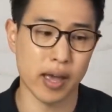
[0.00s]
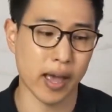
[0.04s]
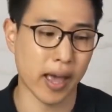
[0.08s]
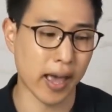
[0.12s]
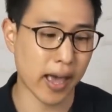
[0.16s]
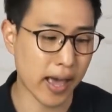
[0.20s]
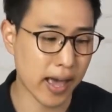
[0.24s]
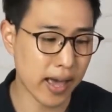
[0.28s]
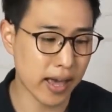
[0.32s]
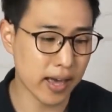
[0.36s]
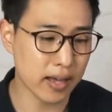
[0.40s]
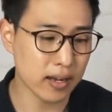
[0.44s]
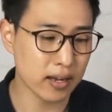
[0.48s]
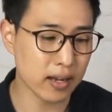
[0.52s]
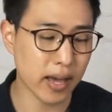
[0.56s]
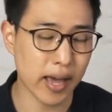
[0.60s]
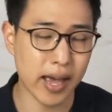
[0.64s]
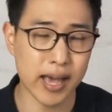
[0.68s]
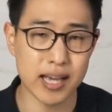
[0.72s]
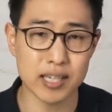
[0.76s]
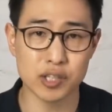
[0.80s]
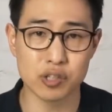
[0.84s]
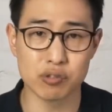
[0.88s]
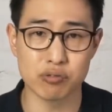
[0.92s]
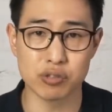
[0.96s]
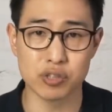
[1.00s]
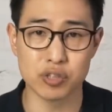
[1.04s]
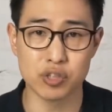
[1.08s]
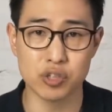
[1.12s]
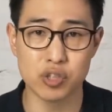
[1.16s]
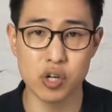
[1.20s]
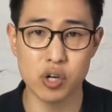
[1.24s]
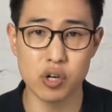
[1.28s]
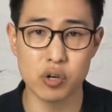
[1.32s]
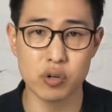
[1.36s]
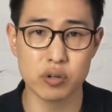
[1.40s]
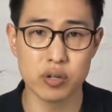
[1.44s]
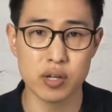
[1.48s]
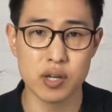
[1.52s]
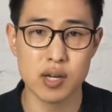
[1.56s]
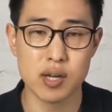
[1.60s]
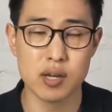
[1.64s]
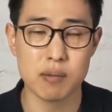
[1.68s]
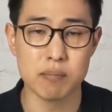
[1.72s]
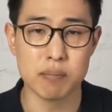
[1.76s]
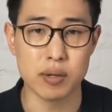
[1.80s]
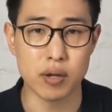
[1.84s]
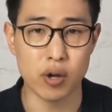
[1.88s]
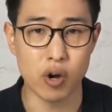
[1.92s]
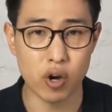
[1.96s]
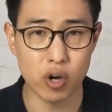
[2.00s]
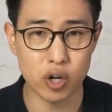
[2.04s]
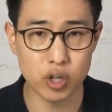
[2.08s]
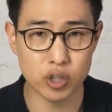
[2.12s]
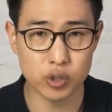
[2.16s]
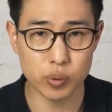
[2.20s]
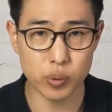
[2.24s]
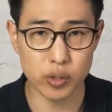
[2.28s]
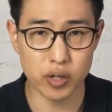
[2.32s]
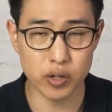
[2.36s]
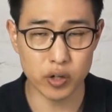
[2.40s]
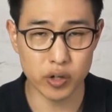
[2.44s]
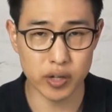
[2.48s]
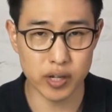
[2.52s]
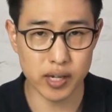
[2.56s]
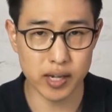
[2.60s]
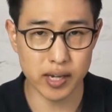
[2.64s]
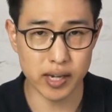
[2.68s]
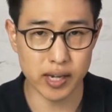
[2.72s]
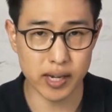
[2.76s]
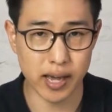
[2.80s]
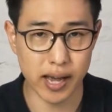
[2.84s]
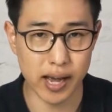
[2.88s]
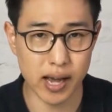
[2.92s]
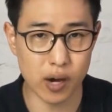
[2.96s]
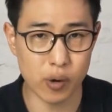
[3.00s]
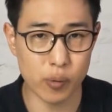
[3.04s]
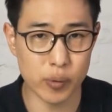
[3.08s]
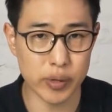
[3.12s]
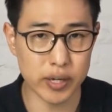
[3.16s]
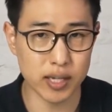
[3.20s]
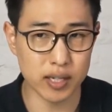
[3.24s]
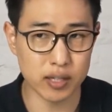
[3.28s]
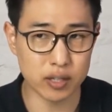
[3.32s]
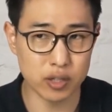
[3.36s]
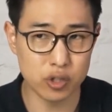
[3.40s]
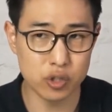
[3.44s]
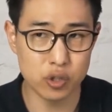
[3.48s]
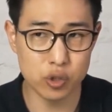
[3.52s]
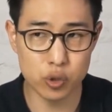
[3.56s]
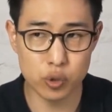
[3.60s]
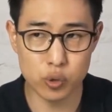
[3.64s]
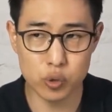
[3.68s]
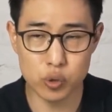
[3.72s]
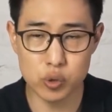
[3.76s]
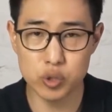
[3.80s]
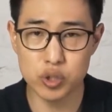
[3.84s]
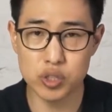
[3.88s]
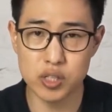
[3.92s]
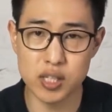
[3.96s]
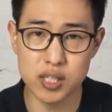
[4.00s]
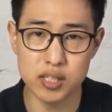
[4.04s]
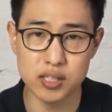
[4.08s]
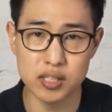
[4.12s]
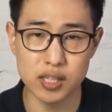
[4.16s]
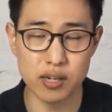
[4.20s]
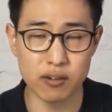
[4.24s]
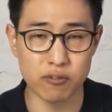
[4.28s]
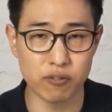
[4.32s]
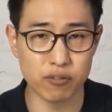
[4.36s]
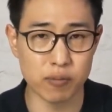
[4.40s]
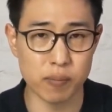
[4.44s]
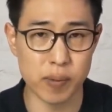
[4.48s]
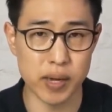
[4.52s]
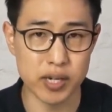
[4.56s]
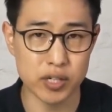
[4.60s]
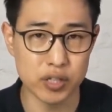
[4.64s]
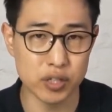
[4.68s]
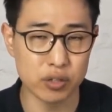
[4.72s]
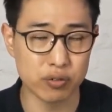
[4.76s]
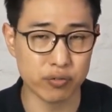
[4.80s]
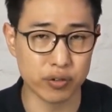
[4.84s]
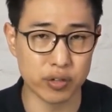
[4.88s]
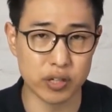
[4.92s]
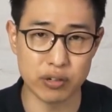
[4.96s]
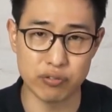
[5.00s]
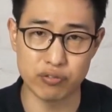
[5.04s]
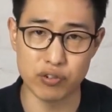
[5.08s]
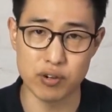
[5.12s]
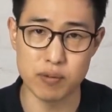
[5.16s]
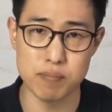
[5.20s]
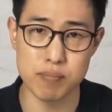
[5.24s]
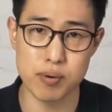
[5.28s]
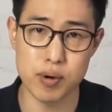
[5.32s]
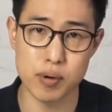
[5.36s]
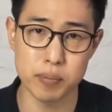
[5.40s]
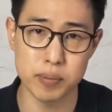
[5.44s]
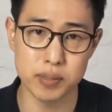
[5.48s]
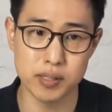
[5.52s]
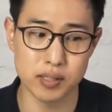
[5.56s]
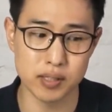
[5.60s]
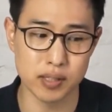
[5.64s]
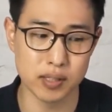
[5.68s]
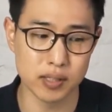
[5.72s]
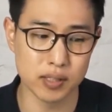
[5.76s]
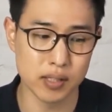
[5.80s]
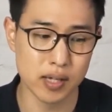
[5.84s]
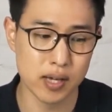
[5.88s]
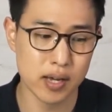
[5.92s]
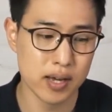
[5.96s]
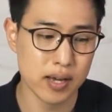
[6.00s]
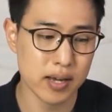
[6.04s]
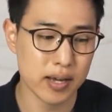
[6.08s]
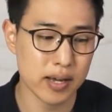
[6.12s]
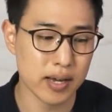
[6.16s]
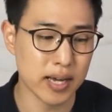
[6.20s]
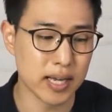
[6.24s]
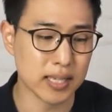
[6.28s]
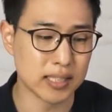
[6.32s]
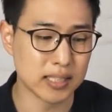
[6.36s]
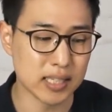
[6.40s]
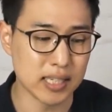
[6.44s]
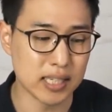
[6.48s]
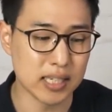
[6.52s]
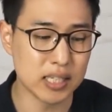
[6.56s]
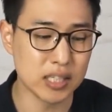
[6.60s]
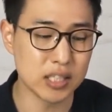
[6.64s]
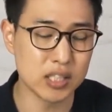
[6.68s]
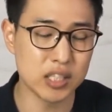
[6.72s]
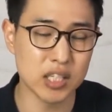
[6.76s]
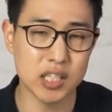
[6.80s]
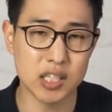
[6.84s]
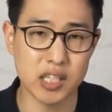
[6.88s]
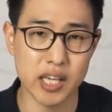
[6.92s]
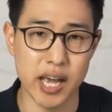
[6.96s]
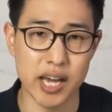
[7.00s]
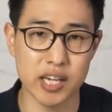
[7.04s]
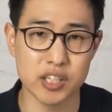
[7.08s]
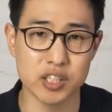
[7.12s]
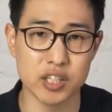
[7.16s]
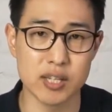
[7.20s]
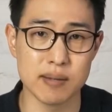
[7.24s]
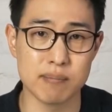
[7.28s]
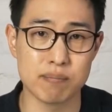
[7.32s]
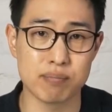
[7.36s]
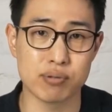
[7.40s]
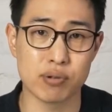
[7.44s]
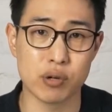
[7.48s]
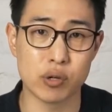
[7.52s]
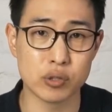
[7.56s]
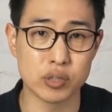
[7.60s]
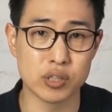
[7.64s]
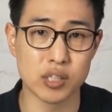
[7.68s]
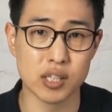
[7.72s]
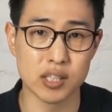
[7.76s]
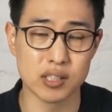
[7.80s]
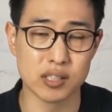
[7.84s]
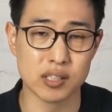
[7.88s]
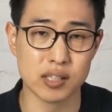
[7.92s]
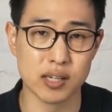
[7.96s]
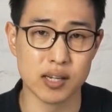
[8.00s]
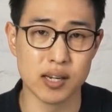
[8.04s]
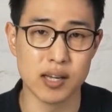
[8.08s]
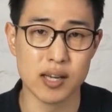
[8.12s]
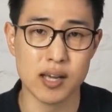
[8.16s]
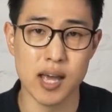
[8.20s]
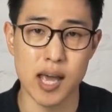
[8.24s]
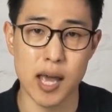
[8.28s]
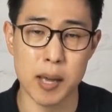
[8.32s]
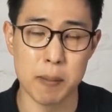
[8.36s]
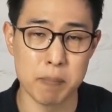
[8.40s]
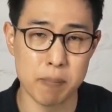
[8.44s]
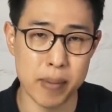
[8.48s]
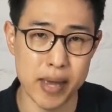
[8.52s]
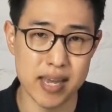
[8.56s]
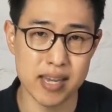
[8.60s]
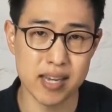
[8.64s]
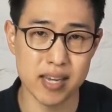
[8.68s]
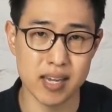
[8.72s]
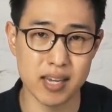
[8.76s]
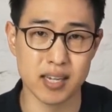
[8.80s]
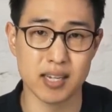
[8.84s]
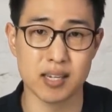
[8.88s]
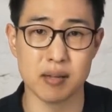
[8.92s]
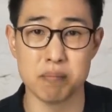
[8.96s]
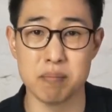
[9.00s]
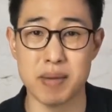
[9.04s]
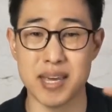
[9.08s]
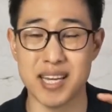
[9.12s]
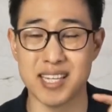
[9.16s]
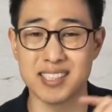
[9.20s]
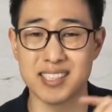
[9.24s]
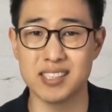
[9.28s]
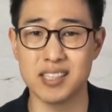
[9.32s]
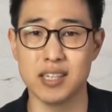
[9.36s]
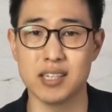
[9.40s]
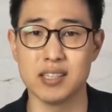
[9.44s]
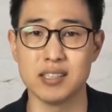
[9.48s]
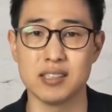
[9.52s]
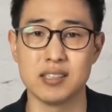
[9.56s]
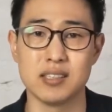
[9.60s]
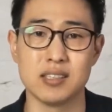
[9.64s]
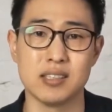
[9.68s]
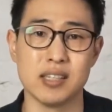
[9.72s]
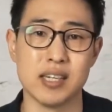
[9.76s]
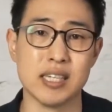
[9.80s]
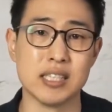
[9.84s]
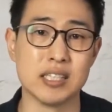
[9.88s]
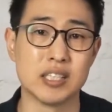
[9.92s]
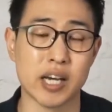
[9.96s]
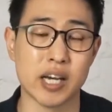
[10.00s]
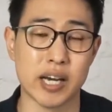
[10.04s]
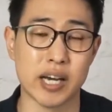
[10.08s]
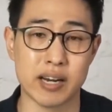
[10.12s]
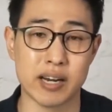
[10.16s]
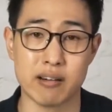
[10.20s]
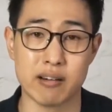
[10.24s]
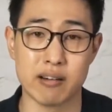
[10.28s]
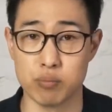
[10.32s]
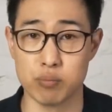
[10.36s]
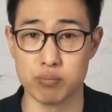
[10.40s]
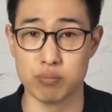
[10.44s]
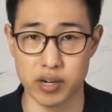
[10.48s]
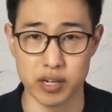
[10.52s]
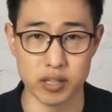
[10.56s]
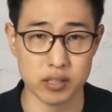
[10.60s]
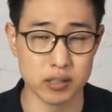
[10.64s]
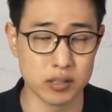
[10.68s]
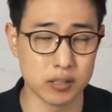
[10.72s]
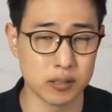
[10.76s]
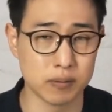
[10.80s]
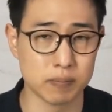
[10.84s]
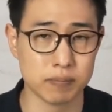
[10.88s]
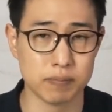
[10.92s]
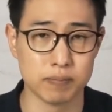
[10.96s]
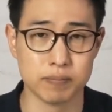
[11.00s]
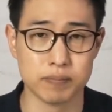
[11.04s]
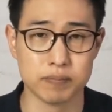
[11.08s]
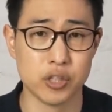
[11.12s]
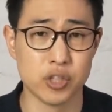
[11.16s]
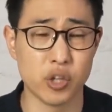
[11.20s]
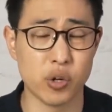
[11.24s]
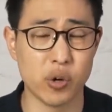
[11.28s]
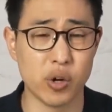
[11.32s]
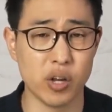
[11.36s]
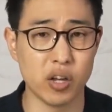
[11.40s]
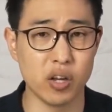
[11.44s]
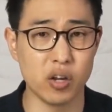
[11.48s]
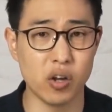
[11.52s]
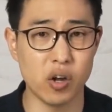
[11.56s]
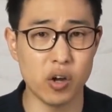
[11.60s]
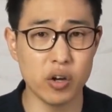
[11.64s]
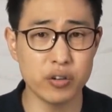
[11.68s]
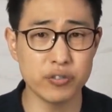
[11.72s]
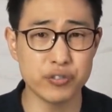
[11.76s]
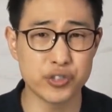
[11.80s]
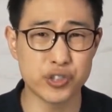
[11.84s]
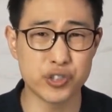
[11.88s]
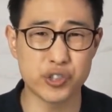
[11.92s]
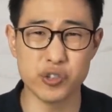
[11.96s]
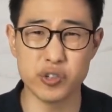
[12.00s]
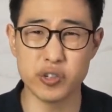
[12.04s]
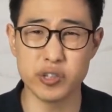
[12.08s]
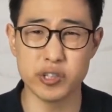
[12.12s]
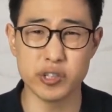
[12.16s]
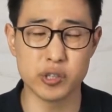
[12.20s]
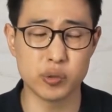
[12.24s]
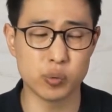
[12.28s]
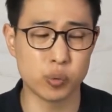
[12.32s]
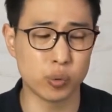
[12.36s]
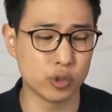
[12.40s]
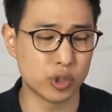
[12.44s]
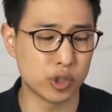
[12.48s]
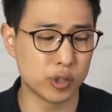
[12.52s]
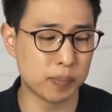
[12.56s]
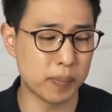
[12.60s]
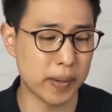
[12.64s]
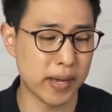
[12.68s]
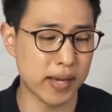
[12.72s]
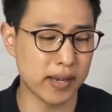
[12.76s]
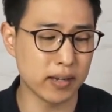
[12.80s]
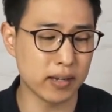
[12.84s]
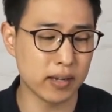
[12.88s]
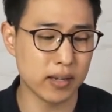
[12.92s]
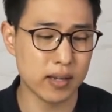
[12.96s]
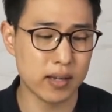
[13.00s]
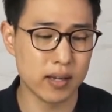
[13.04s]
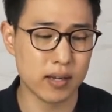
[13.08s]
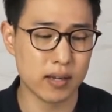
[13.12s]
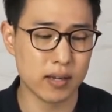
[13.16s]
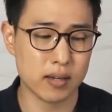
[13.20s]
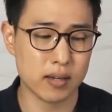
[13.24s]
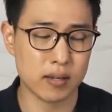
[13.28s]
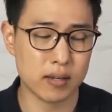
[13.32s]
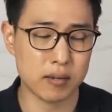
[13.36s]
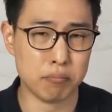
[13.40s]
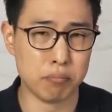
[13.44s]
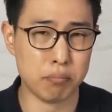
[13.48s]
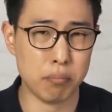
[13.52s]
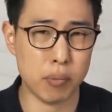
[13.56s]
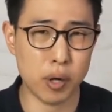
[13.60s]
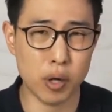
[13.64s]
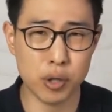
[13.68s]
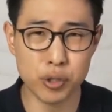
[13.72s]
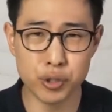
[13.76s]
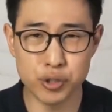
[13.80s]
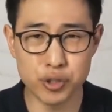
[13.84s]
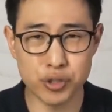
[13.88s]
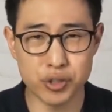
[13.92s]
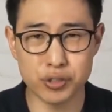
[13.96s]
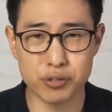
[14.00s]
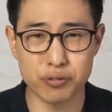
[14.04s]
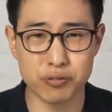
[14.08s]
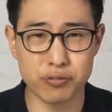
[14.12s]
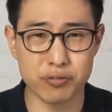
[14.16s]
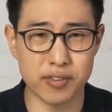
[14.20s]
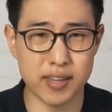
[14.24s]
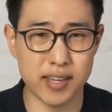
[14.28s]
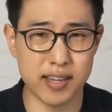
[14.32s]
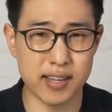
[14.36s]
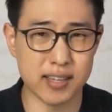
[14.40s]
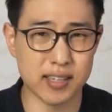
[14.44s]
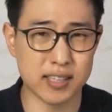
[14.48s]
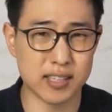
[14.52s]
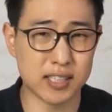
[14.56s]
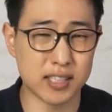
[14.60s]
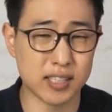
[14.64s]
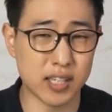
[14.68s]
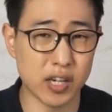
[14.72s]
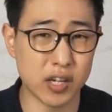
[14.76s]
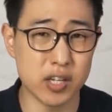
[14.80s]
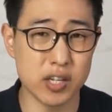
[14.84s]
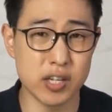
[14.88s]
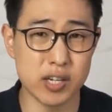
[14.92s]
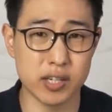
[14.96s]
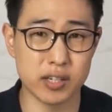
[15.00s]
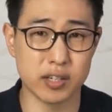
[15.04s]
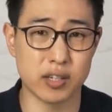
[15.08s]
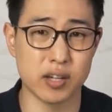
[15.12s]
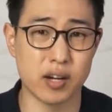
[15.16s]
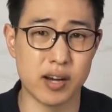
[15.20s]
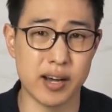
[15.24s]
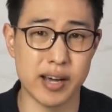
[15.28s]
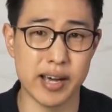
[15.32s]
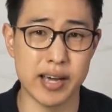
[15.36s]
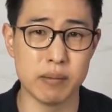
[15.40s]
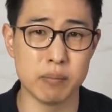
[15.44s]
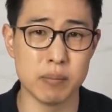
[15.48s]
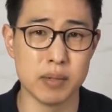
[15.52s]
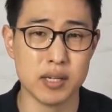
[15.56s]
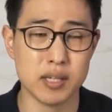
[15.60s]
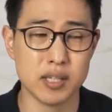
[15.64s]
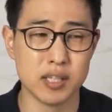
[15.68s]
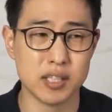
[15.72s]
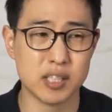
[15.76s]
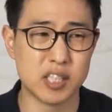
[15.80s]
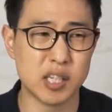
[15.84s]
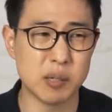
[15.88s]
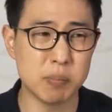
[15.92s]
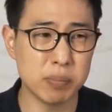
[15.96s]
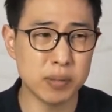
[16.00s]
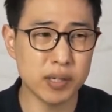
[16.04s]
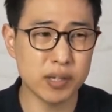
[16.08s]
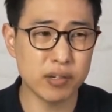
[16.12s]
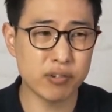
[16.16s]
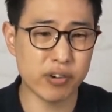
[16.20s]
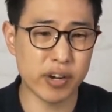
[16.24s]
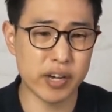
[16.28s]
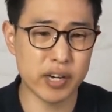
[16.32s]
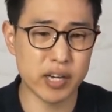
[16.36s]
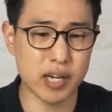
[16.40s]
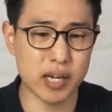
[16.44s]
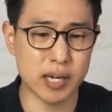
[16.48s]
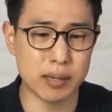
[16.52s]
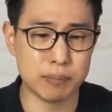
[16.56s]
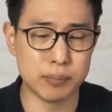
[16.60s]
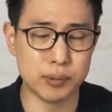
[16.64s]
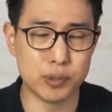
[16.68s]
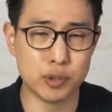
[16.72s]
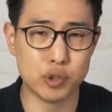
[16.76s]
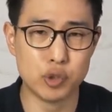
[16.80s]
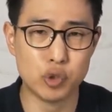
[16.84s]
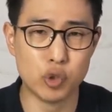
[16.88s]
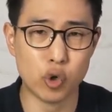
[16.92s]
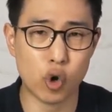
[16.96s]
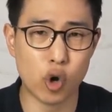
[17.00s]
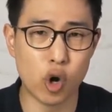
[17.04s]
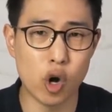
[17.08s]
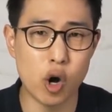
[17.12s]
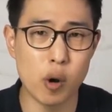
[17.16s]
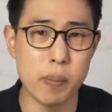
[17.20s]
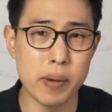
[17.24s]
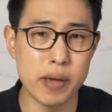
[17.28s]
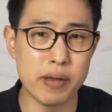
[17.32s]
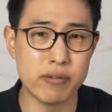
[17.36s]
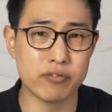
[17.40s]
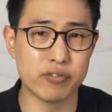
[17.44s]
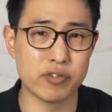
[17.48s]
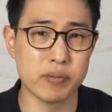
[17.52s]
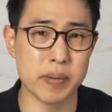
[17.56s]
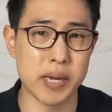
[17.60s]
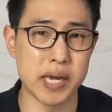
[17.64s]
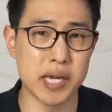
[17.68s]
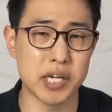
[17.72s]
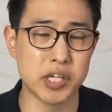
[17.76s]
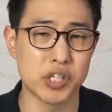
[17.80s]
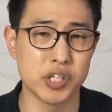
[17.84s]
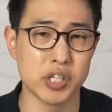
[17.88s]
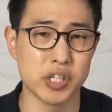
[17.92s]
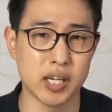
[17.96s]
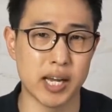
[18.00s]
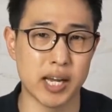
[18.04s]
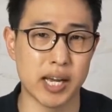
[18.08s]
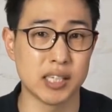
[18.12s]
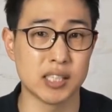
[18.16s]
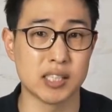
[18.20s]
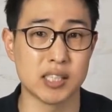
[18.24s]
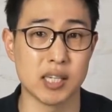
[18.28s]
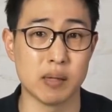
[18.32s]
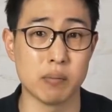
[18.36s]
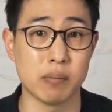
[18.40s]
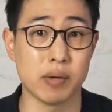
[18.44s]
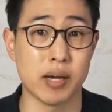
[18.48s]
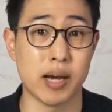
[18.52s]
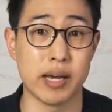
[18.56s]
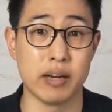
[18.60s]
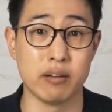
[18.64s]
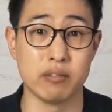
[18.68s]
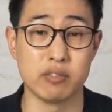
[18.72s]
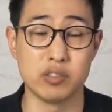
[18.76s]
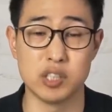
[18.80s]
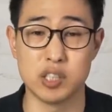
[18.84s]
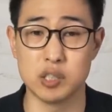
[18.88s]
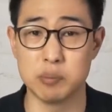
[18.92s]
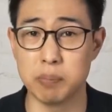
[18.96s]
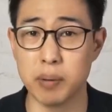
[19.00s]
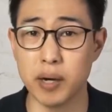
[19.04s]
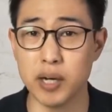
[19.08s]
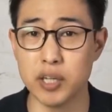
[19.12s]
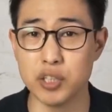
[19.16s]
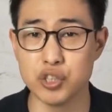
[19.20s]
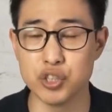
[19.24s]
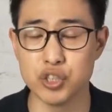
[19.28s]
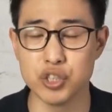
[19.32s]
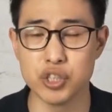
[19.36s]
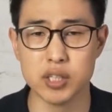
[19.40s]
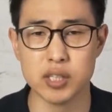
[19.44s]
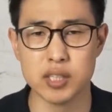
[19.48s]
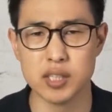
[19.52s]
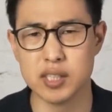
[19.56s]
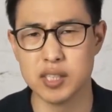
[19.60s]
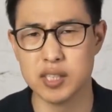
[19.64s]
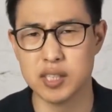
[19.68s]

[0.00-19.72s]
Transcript: And as a result, because we're looking at how we can use this information for different purposes, it's easier to actually process it and make it make sense inside our own brains. So a lot of students will spend most of their studying time simply trying to absorb information like some kind of sponge.